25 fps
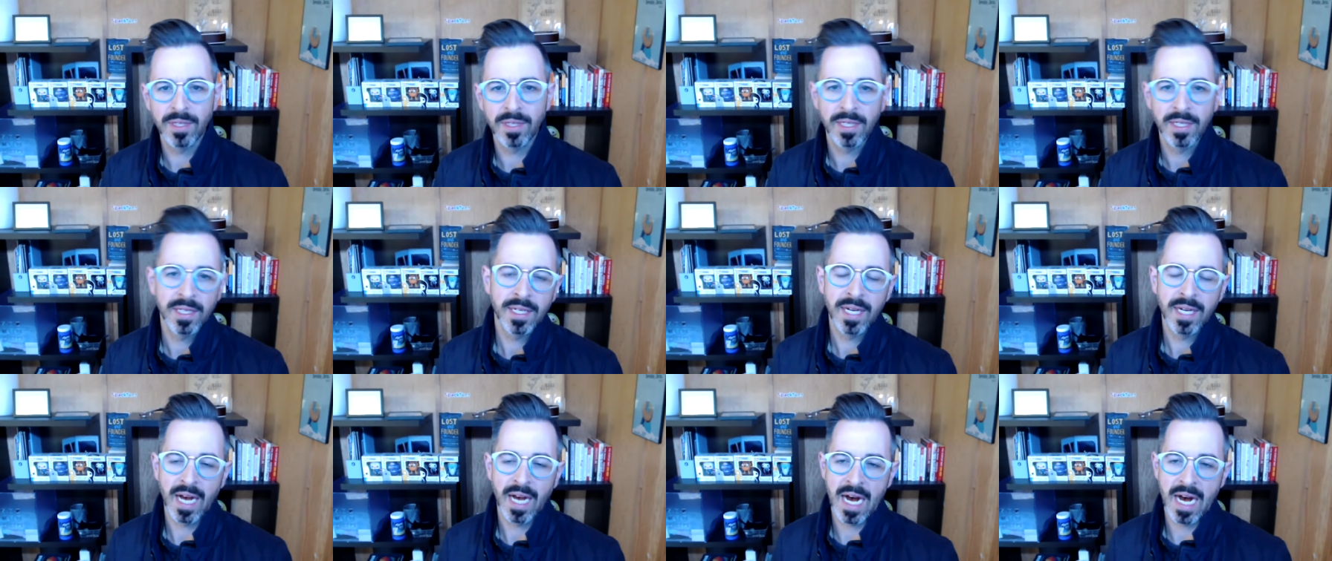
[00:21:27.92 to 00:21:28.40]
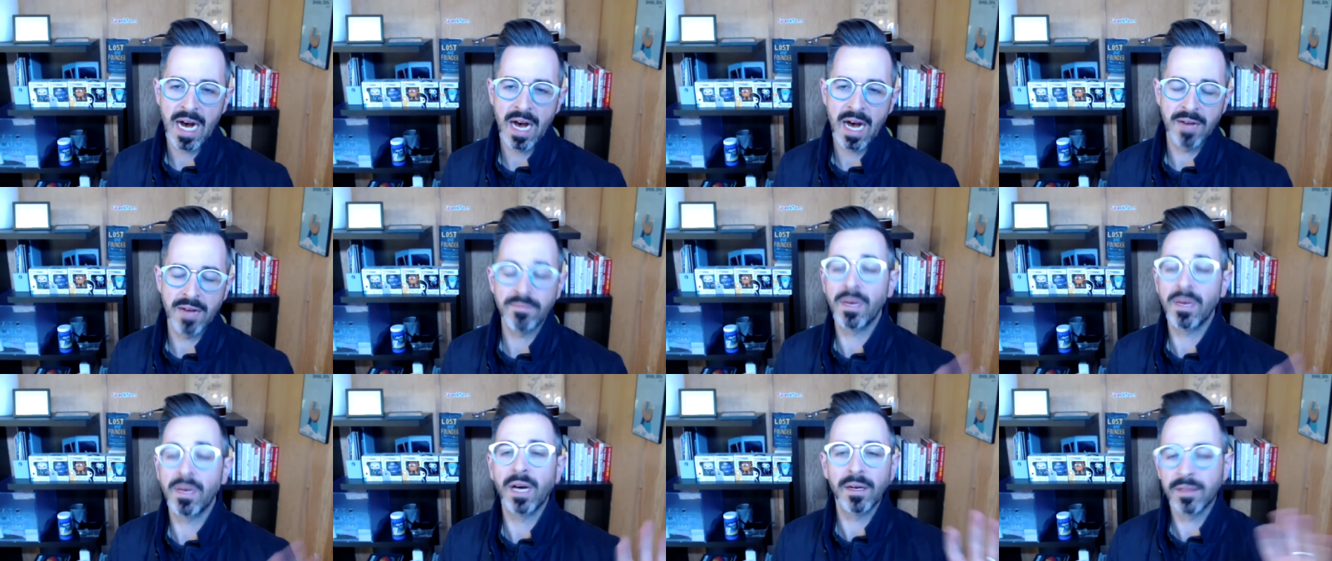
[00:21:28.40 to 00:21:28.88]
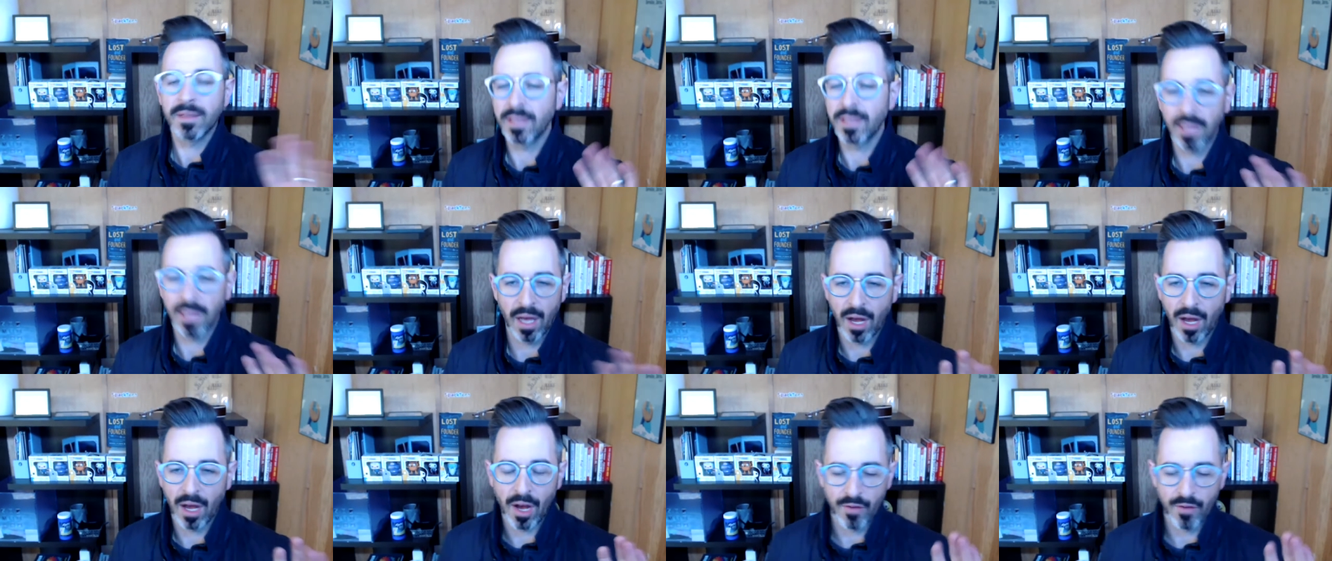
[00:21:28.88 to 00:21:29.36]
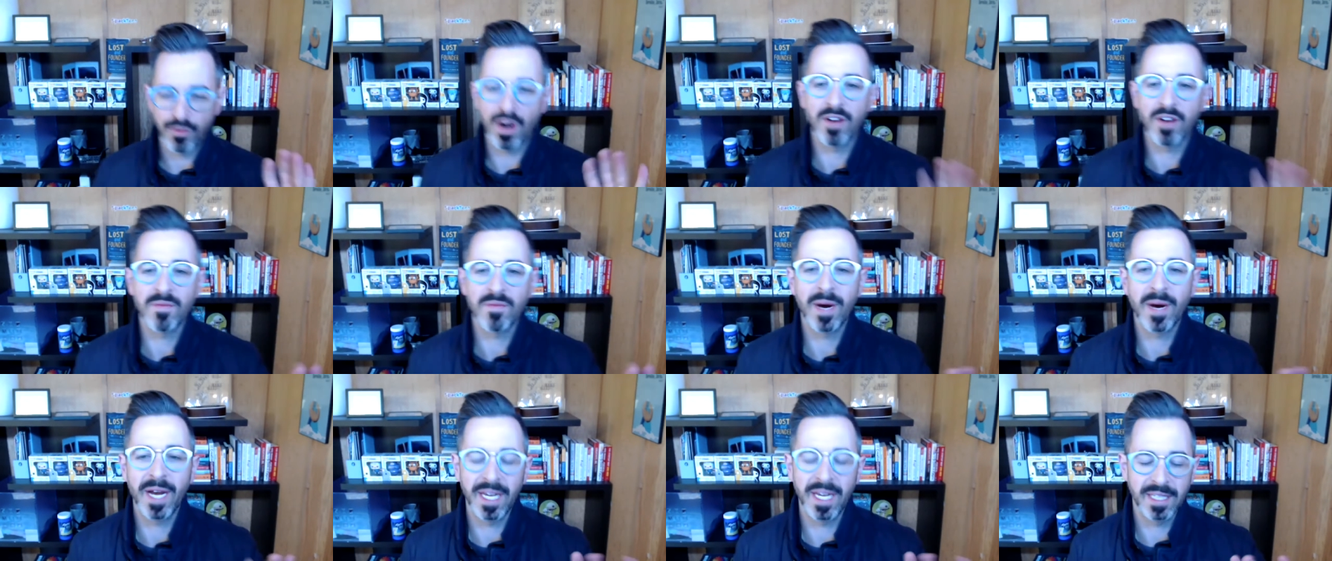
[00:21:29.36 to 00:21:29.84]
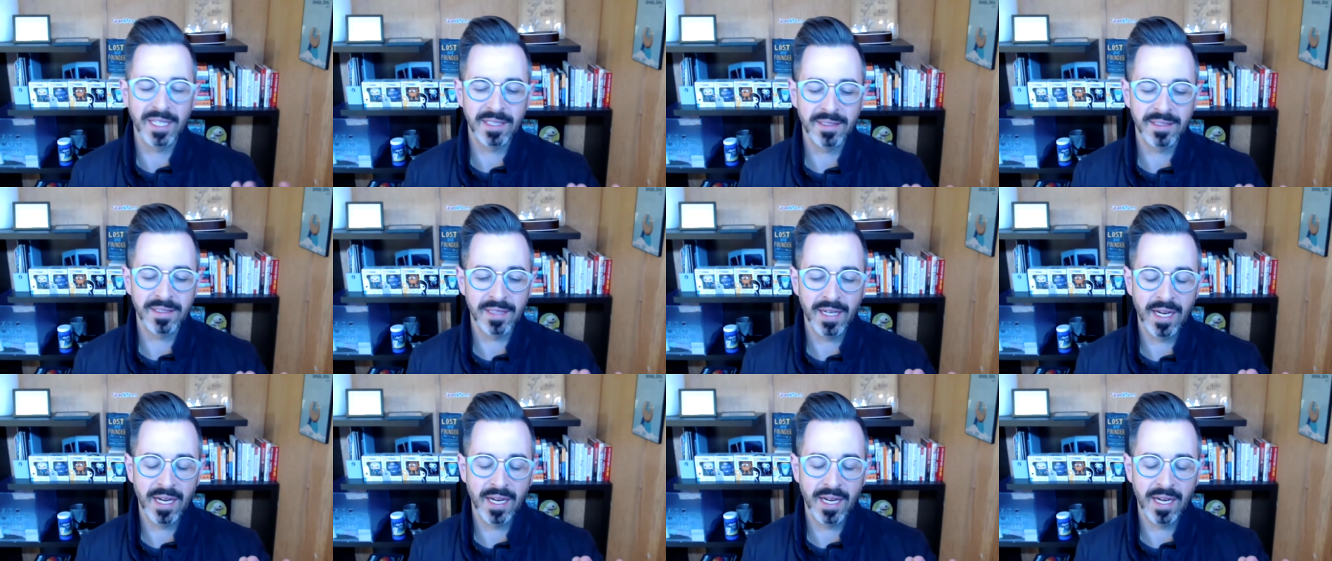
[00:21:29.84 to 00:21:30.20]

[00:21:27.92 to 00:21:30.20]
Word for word: uh, my, a friend of mine uh,